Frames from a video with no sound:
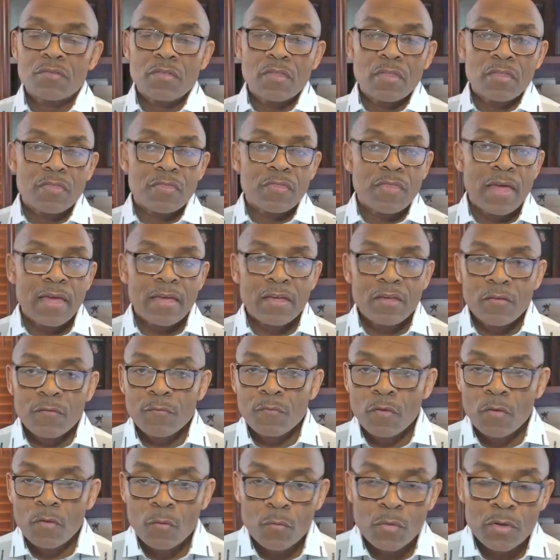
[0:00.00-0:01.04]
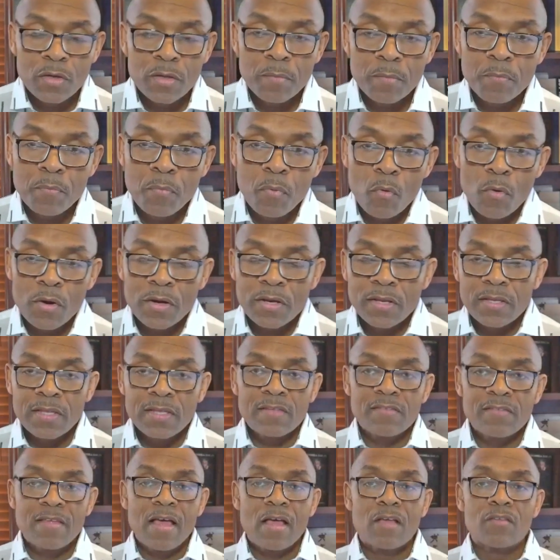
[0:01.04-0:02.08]
thank you for really pointing
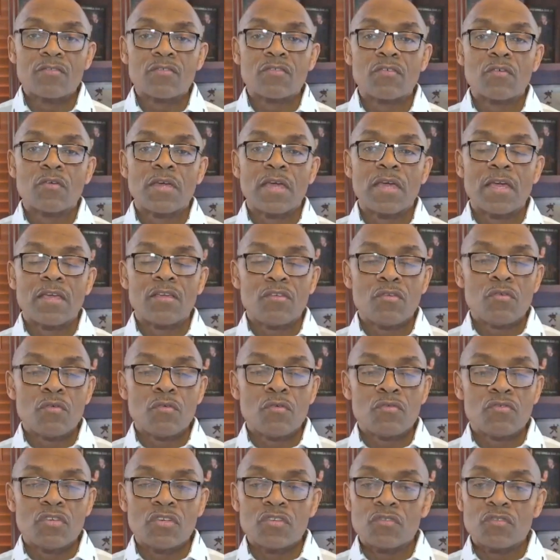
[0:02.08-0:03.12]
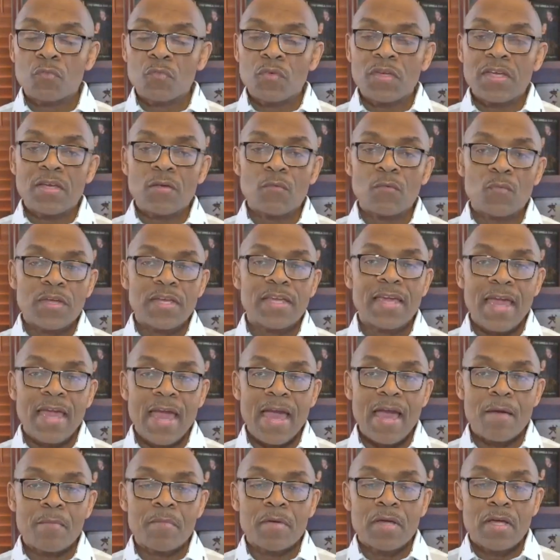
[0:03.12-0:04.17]
these out. So can you just
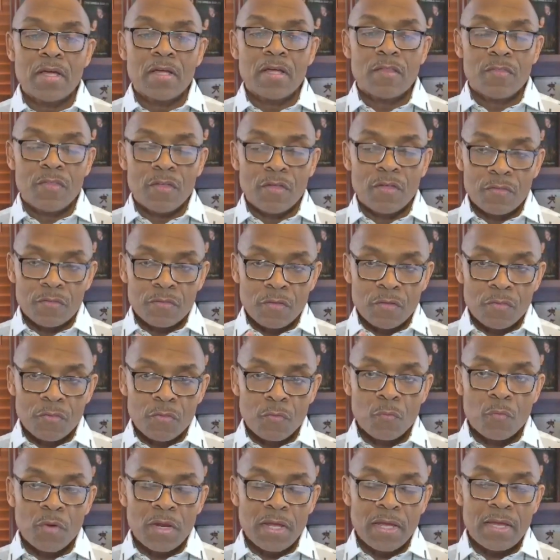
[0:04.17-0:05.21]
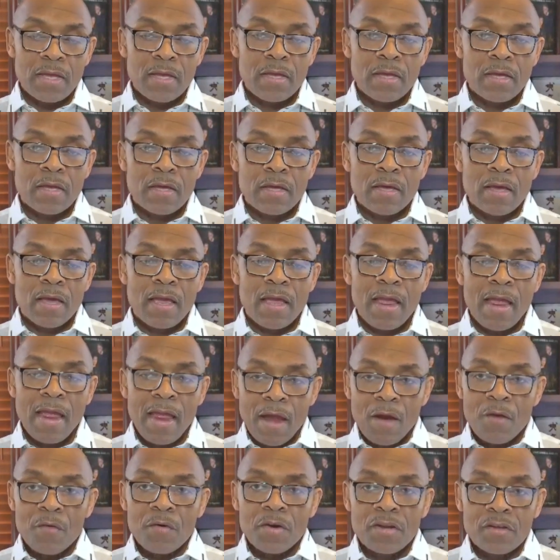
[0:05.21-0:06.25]
recap the three
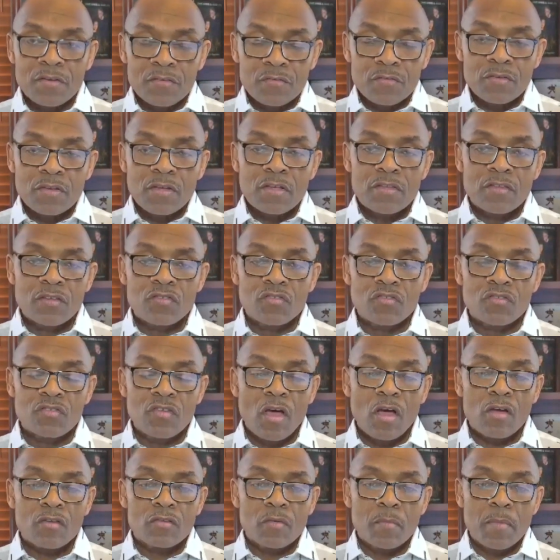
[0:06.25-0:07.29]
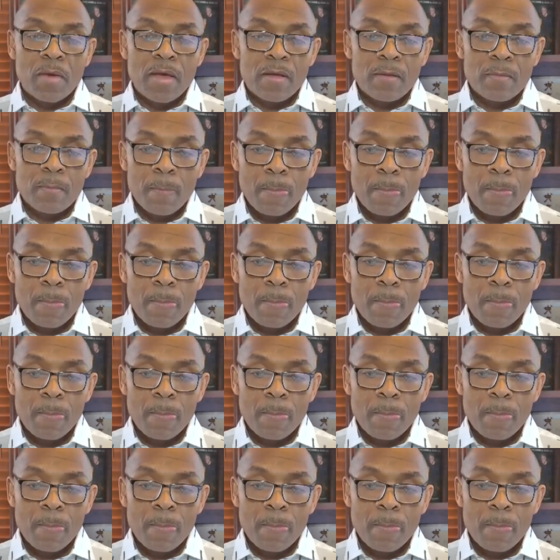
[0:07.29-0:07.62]
areas that you talked about?